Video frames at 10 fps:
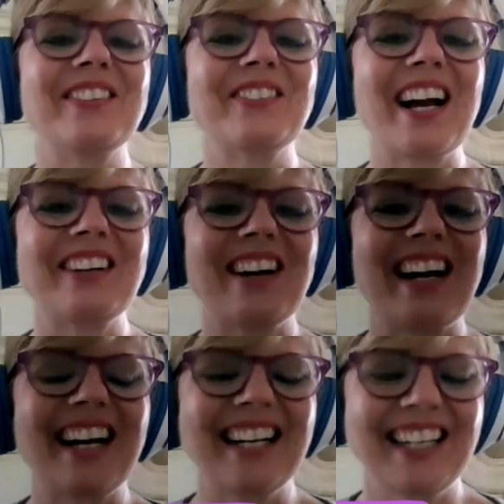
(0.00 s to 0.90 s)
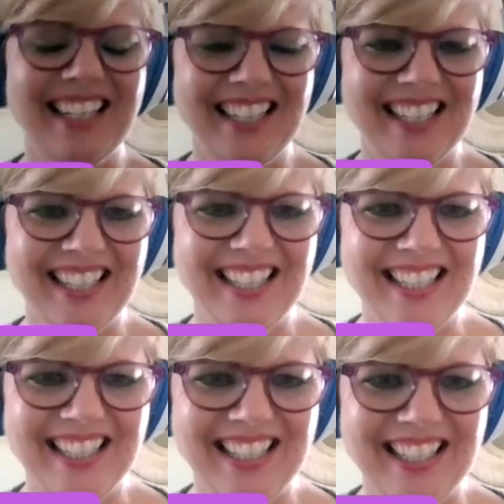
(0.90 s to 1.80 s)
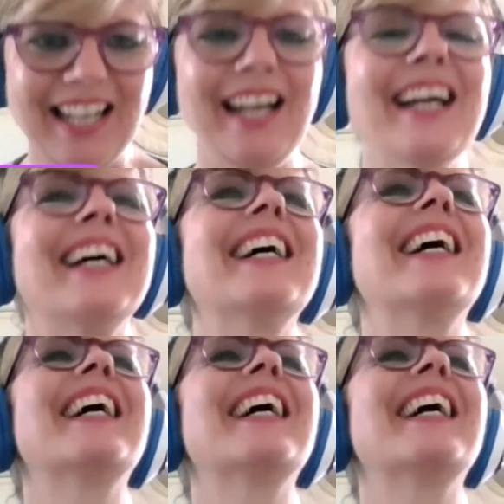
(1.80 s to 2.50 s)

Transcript: Dolt Brundleson, yeah. And